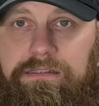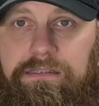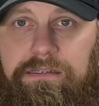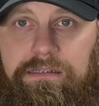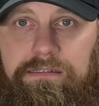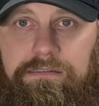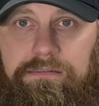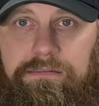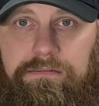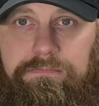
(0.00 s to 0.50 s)

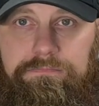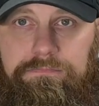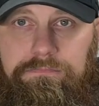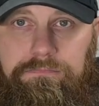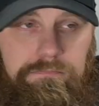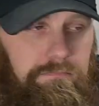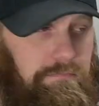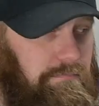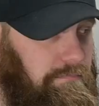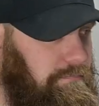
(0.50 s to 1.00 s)
the
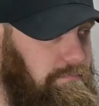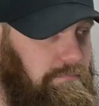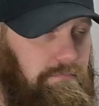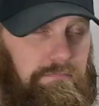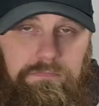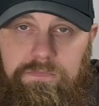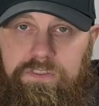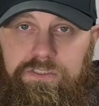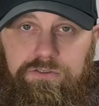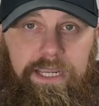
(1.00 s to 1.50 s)

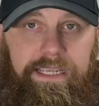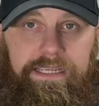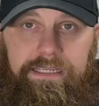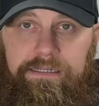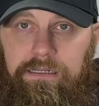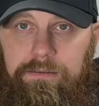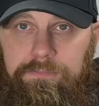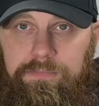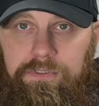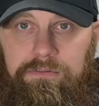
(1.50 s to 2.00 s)
tracking
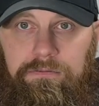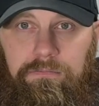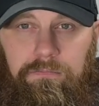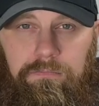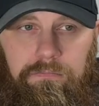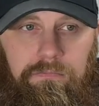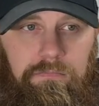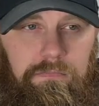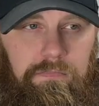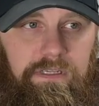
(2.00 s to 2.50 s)
number,
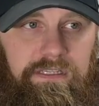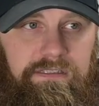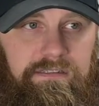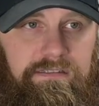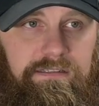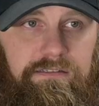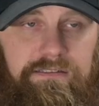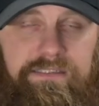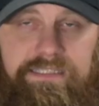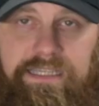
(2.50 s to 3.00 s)
it
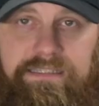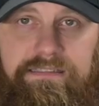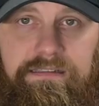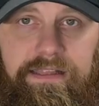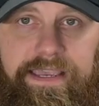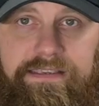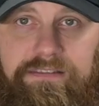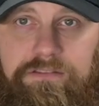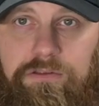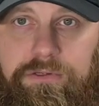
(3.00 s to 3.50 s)
still says
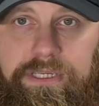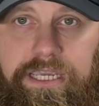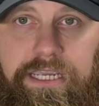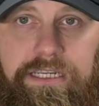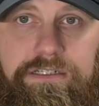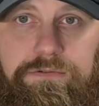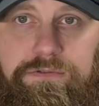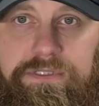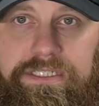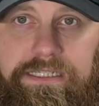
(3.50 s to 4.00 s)
last
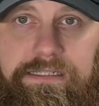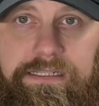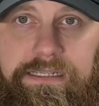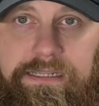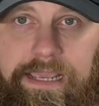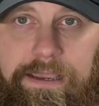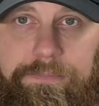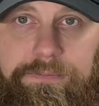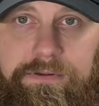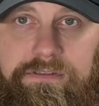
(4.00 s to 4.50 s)
location was
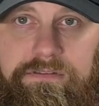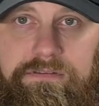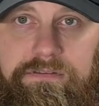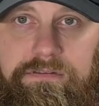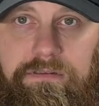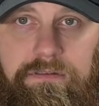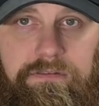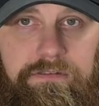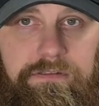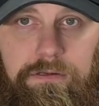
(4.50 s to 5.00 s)
Indianapolis.
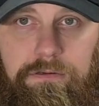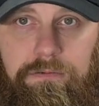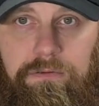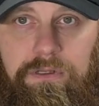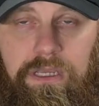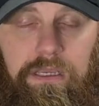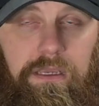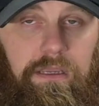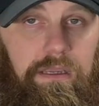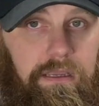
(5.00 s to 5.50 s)
So
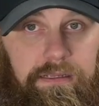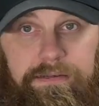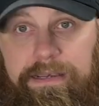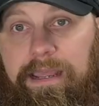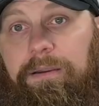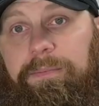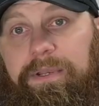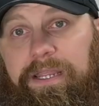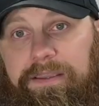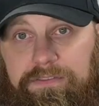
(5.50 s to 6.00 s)
now
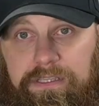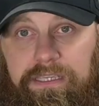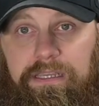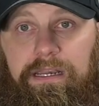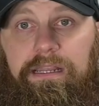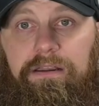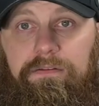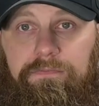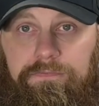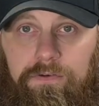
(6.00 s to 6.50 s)
I'm going to have to get
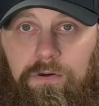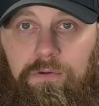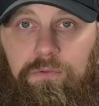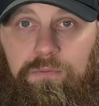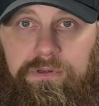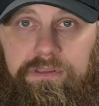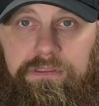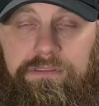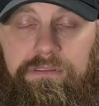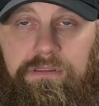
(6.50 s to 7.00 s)
on the phone
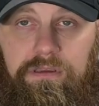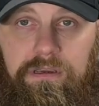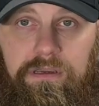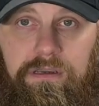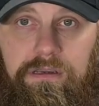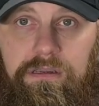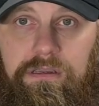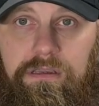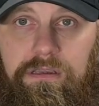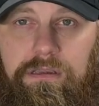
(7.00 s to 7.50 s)
with
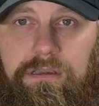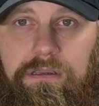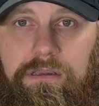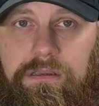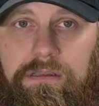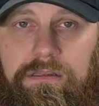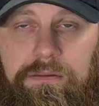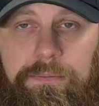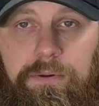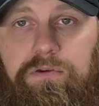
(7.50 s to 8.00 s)
the
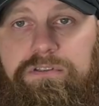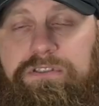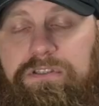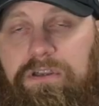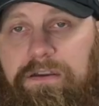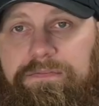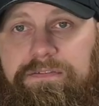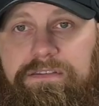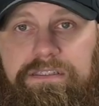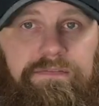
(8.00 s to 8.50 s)
post
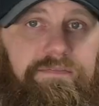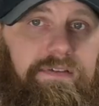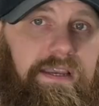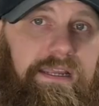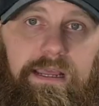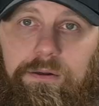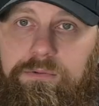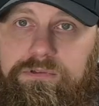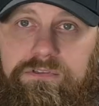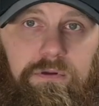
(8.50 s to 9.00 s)
office and find
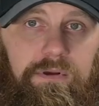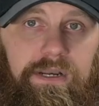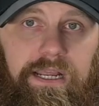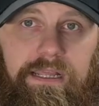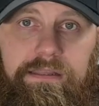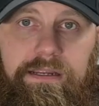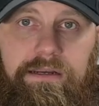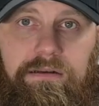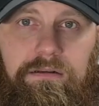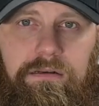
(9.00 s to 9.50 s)
out what's going on
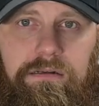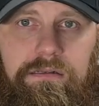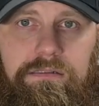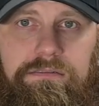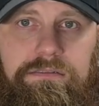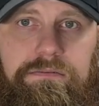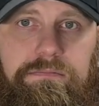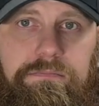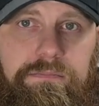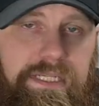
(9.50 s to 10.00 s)
there.
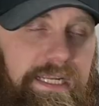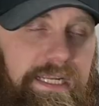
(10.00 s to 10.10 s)
But